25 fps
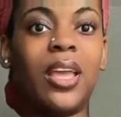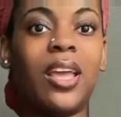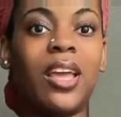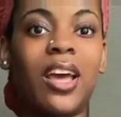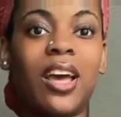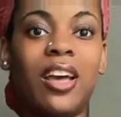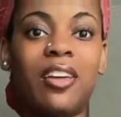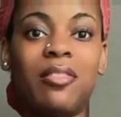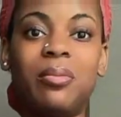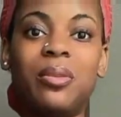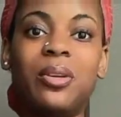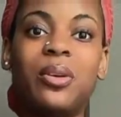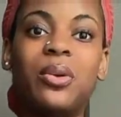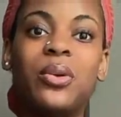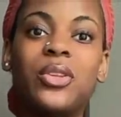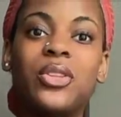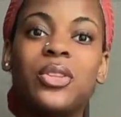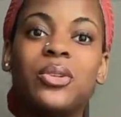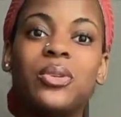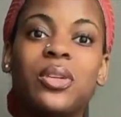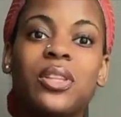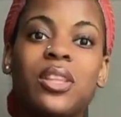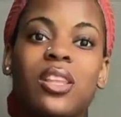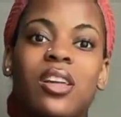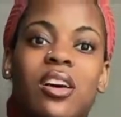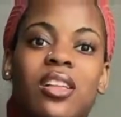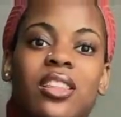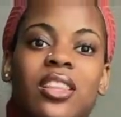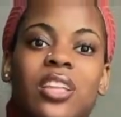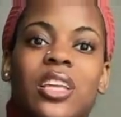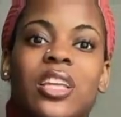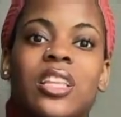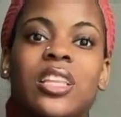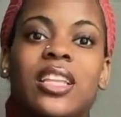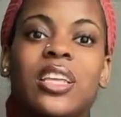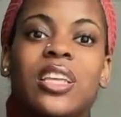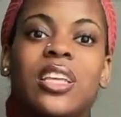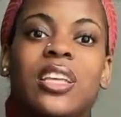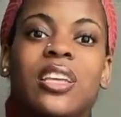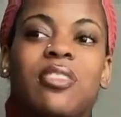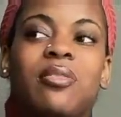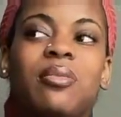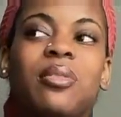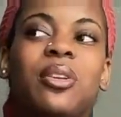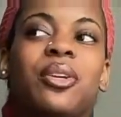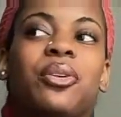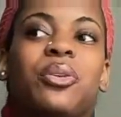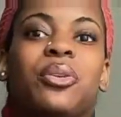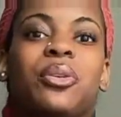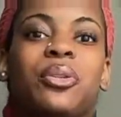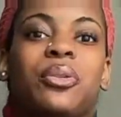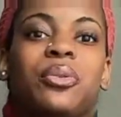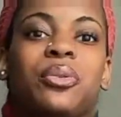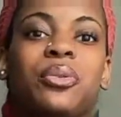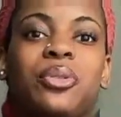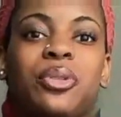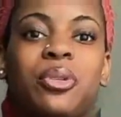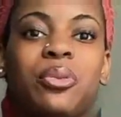I've been going through a lot lately. I've been going through so